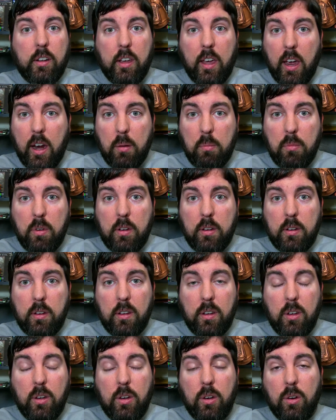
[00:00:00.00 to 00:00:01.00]
camera
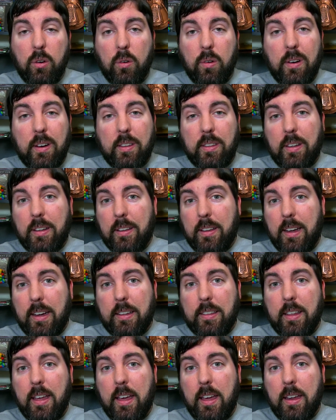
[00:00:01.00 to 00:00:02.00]
or anything
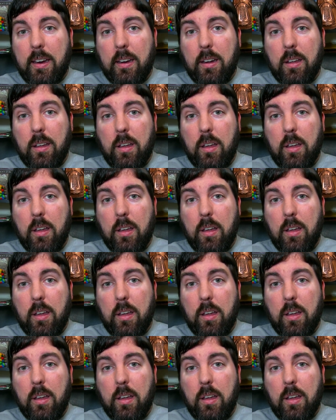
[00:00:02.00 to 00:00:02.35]
like that,